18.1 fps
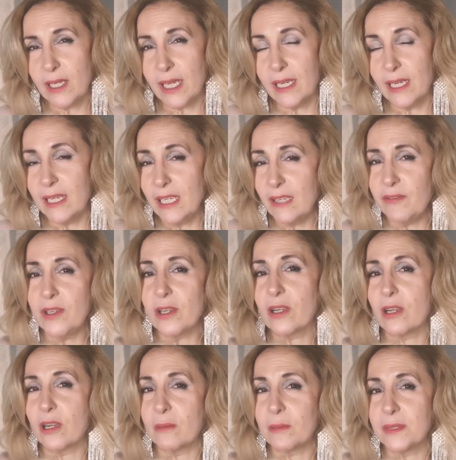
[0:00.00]
can leave
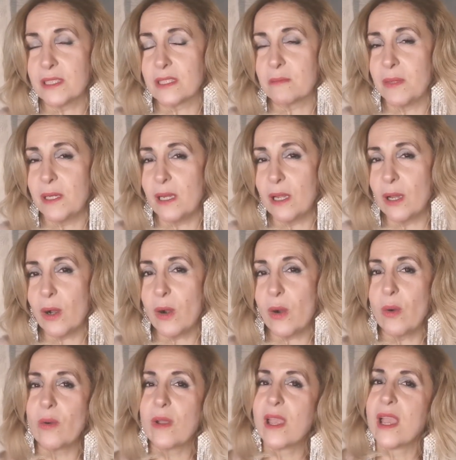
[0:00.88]
your comments
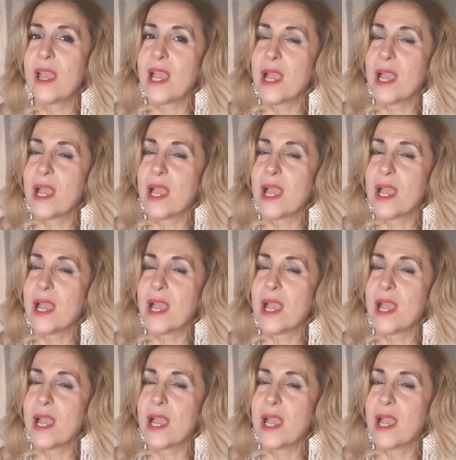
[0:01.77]
below.